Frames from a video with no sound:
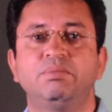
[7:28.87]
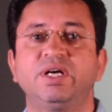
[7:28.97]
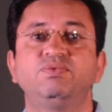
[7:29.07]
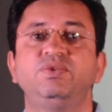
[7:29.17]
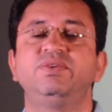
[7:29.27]

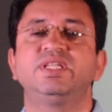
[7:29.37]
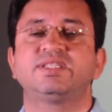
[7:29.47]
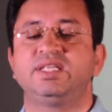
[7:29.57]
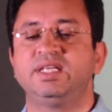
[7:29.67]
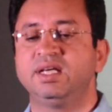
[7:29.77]
but we will
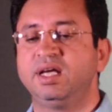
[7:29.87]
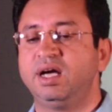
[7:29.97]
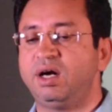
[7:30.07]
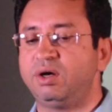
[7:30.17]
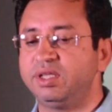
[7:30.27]
see
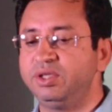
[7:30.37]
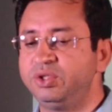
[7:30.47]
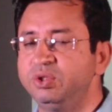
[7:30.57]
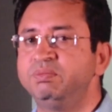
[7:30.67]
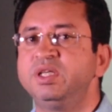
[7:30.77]
how the
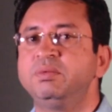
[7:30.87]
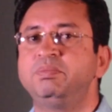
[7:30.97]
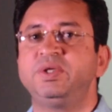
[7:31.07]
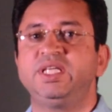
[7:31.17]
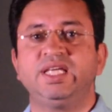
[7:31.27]

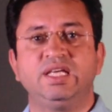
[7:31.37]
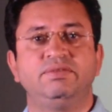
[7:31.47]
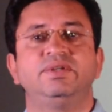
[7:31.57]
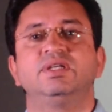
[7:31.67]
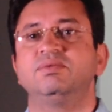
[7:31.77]
human
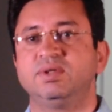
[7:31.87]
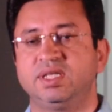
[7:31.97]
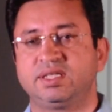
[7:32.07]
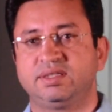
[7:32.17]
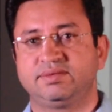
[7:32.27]
behavior works.